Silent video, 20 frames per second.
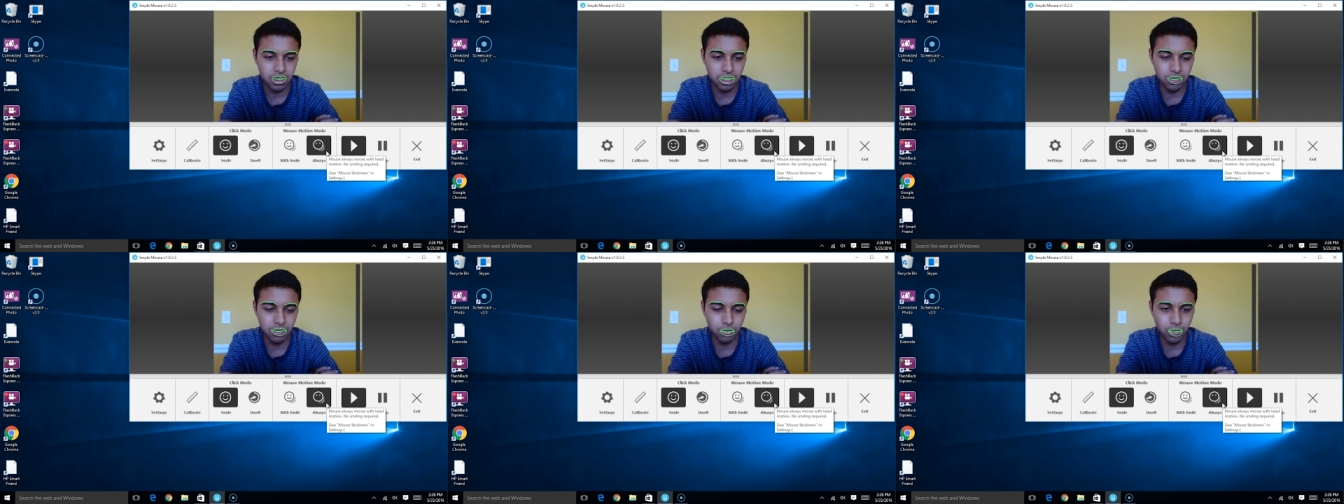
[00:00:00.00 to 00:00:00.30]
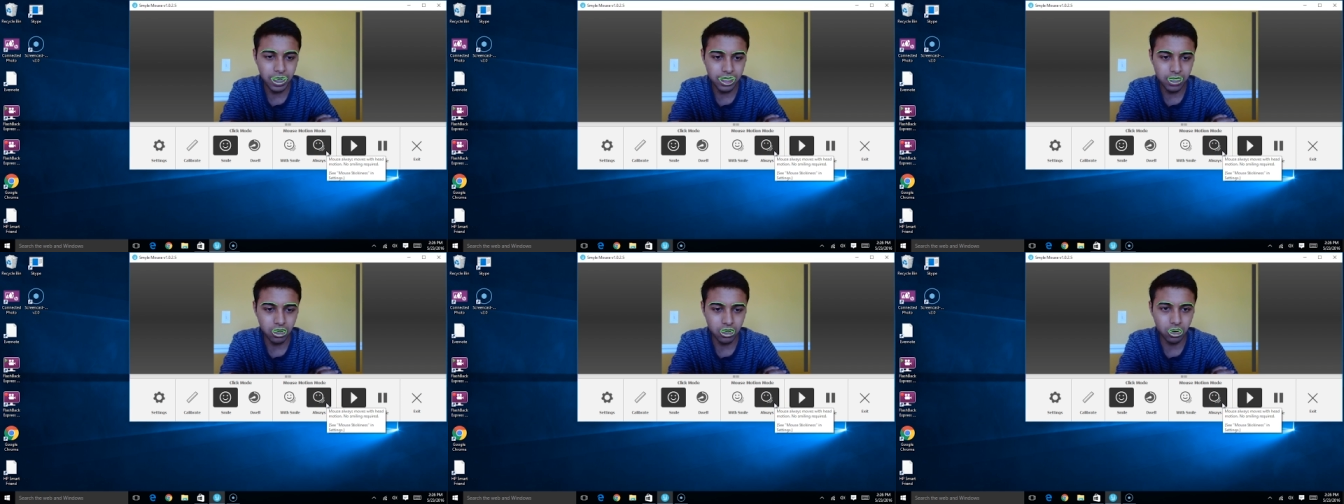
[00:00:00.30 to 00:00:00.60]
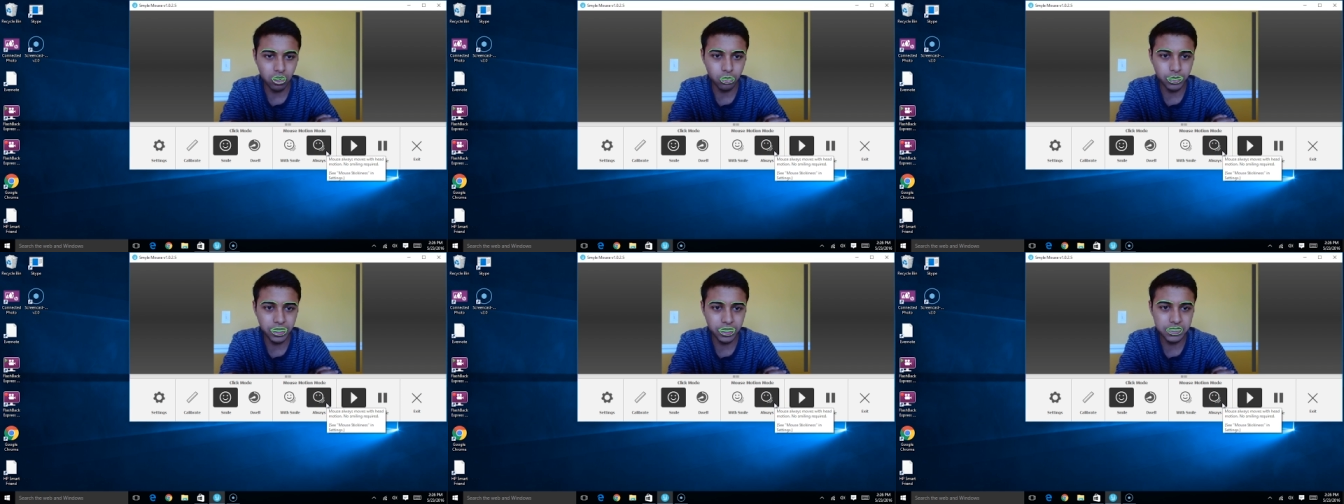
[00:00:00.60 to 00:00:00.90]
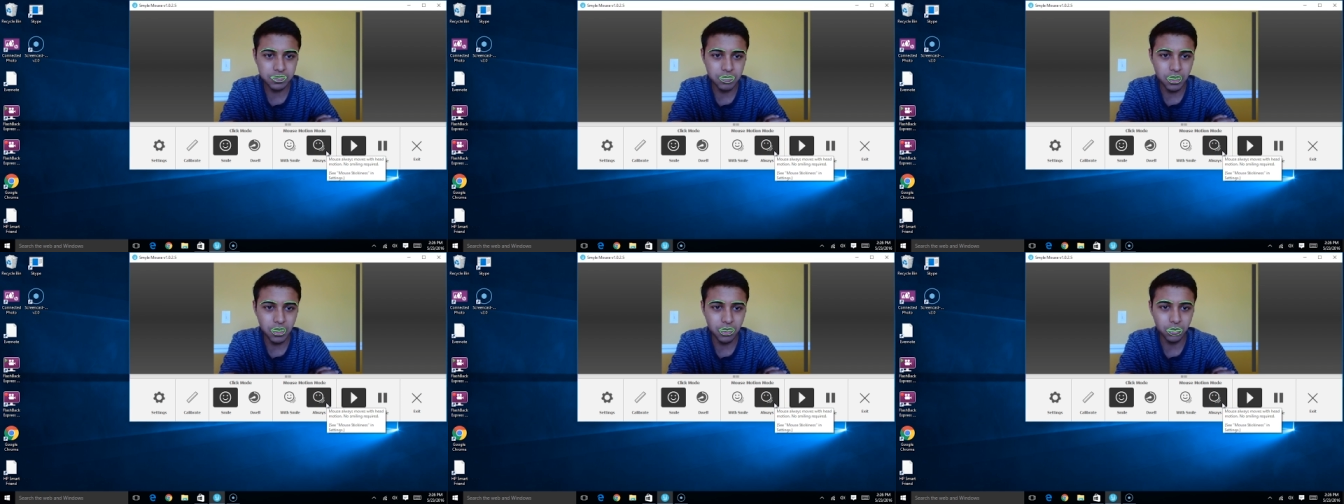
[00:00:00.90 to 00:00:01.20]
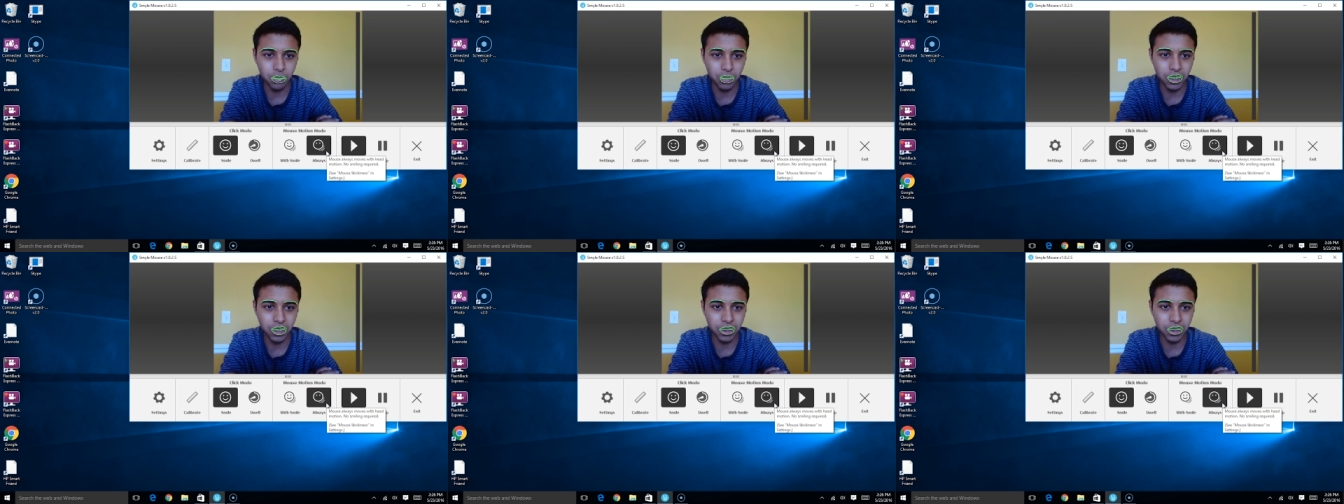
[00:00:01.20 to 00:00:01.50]
The way always
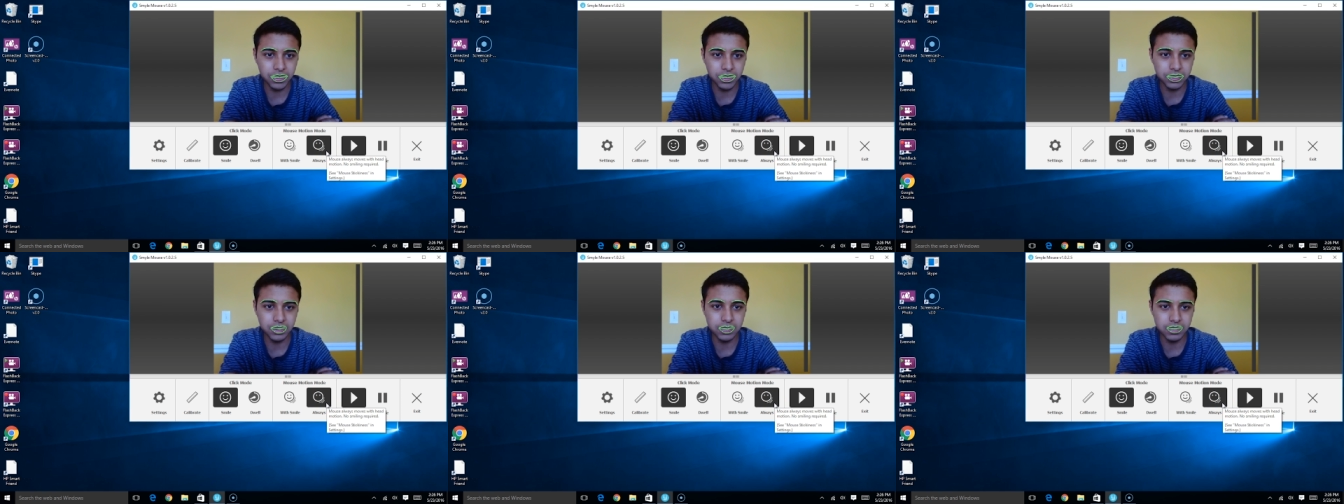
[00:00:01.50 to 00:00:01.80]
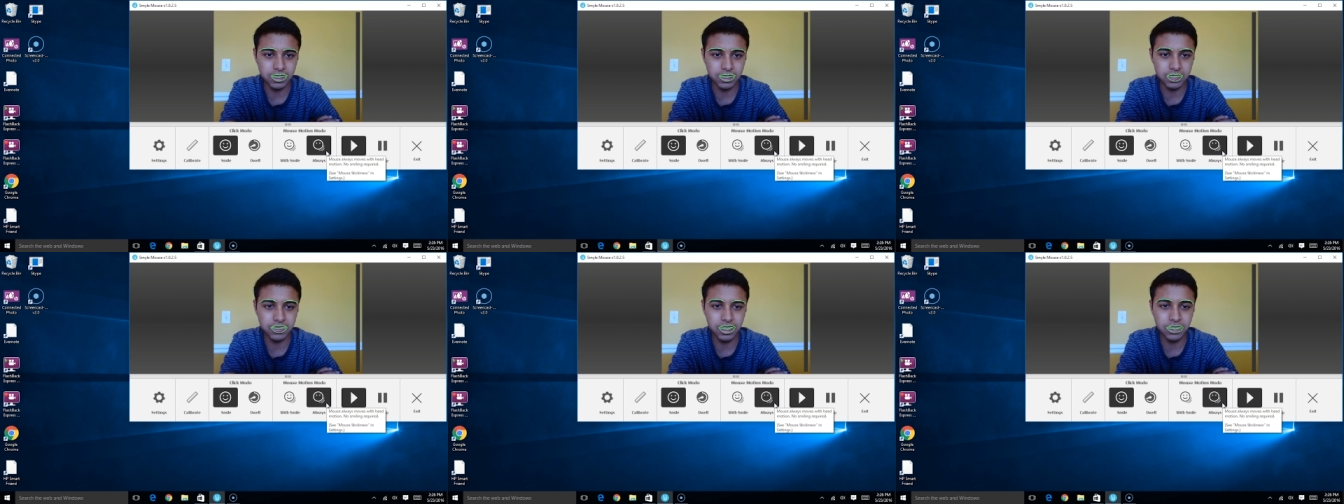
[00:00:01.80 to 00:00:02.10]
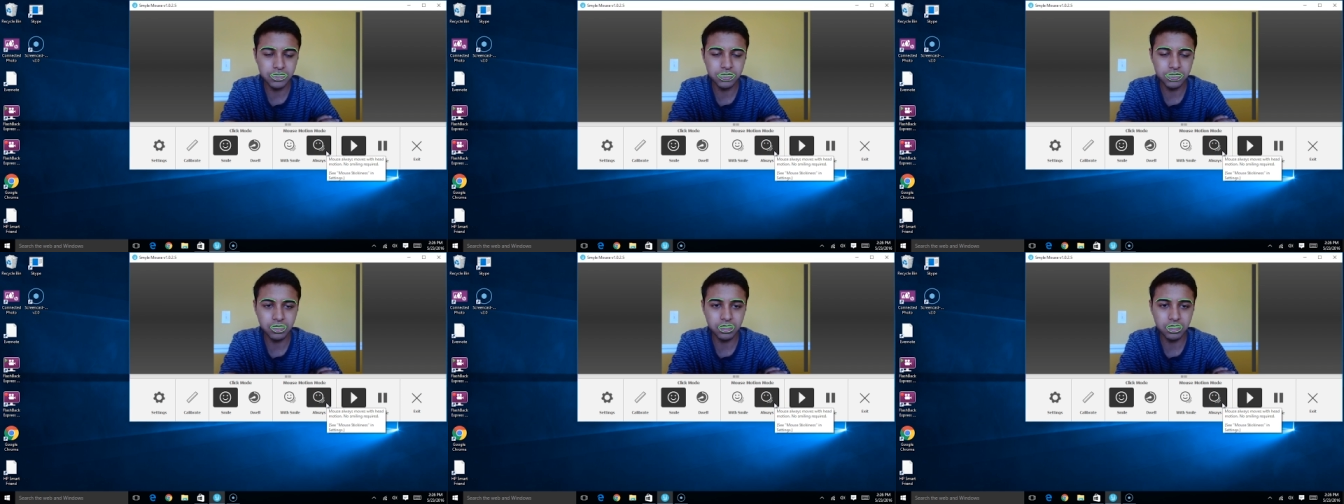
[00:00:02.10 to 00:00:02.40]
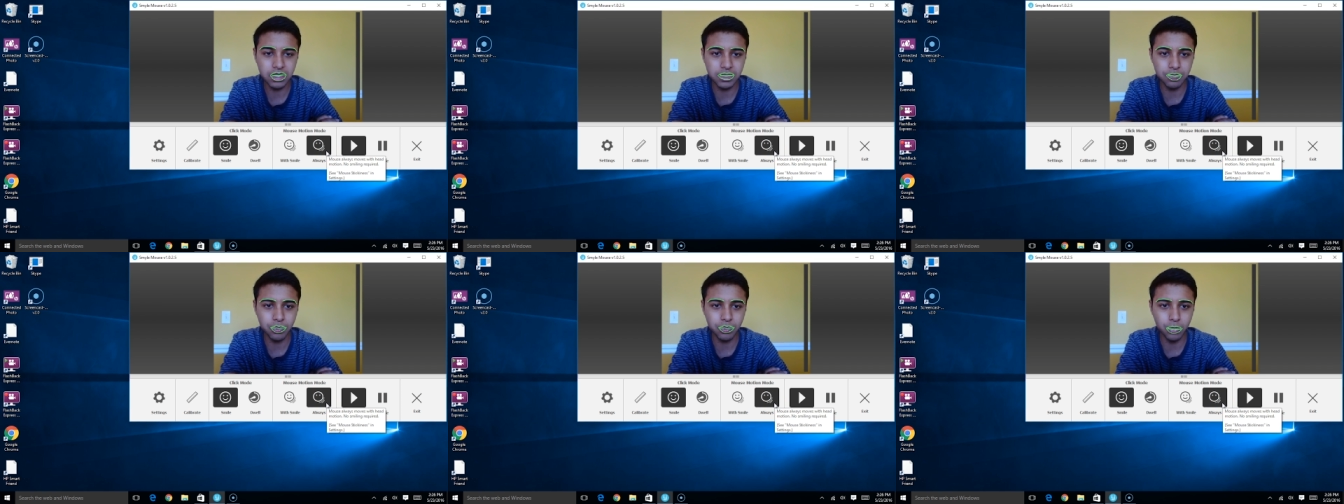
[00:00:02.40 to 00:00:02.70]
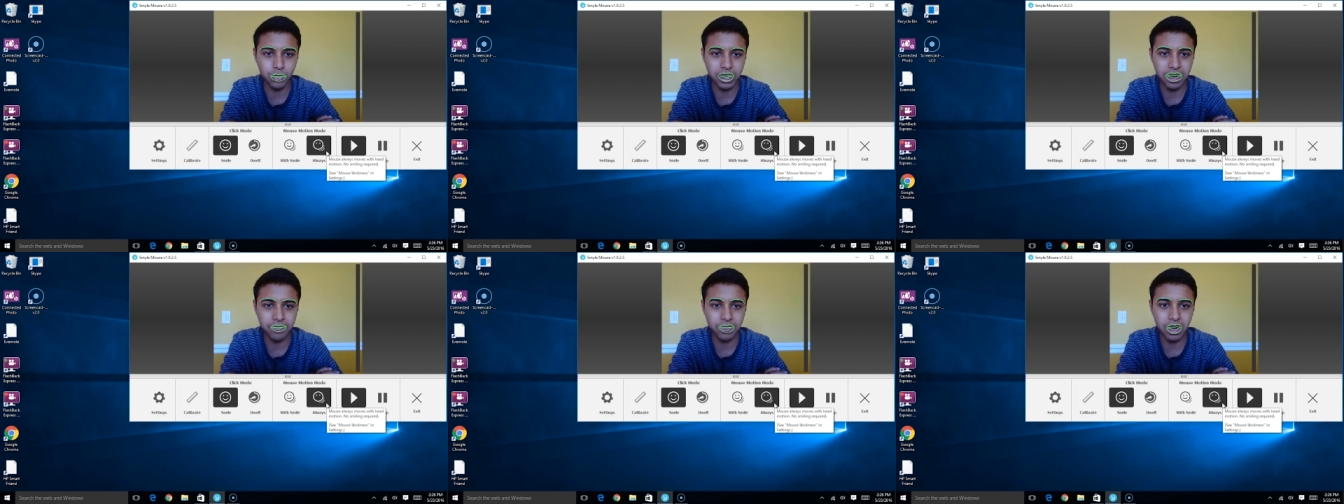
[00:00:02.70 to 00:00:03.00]
mode works is essentially
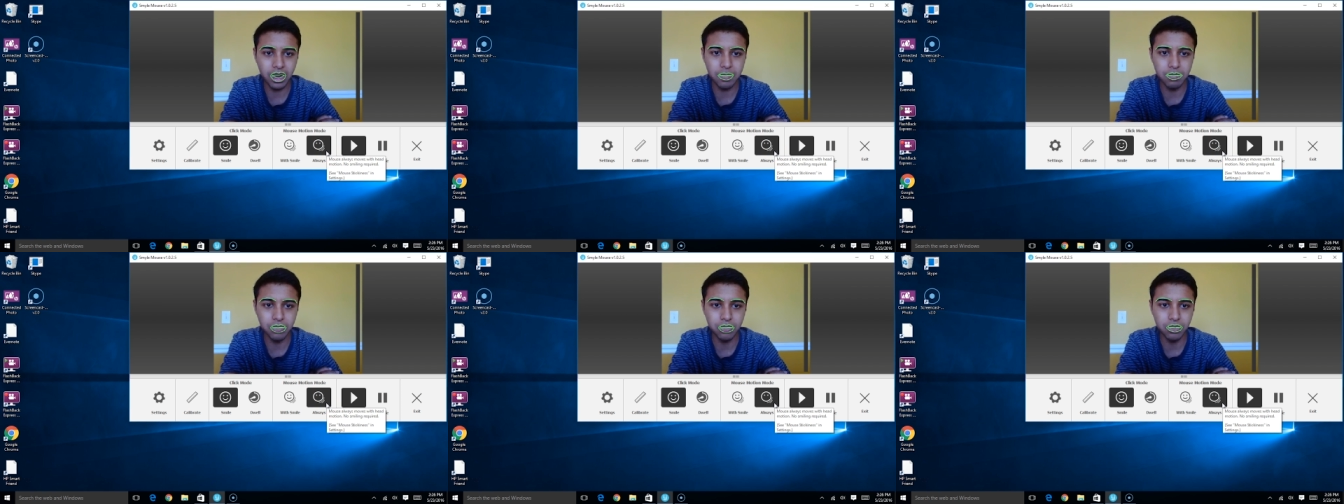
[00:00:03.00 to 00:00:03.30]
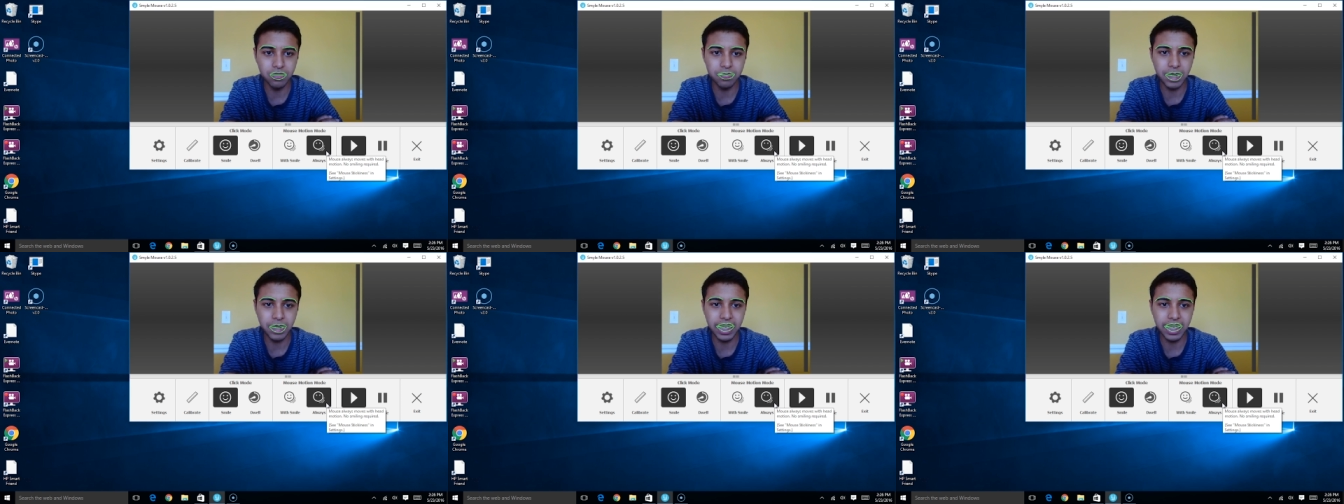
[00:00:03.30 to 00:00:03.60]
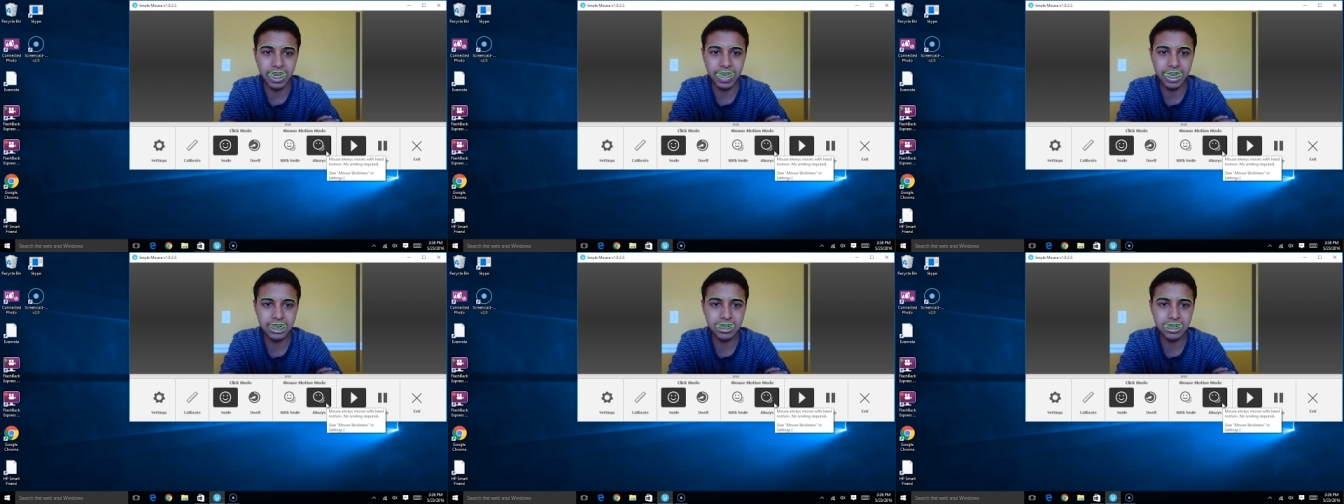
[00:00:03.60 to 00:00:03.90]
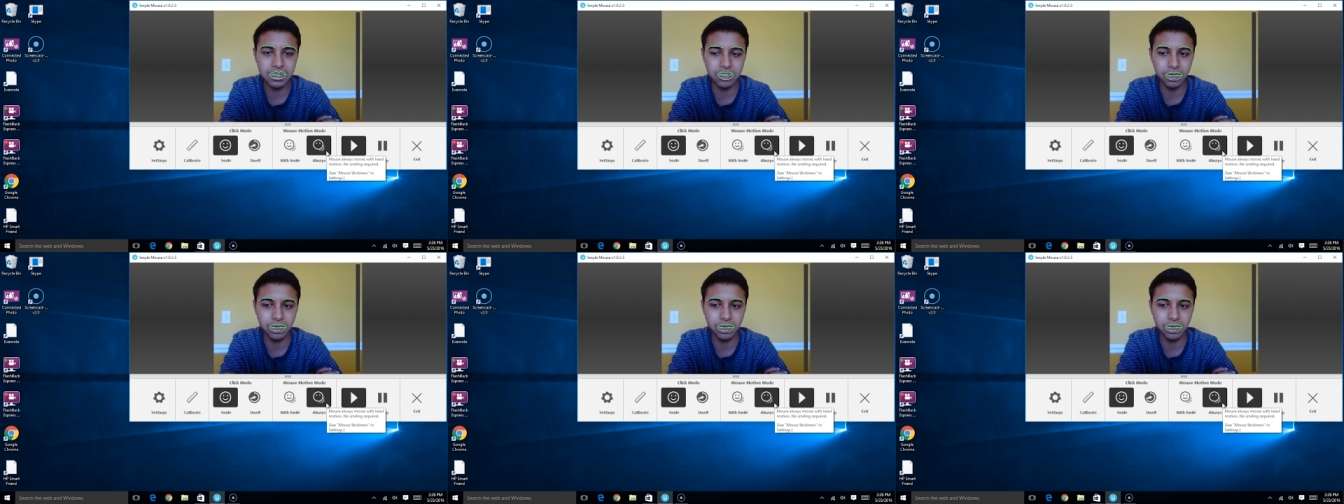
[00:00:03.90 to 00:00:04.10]
whenever I move my head,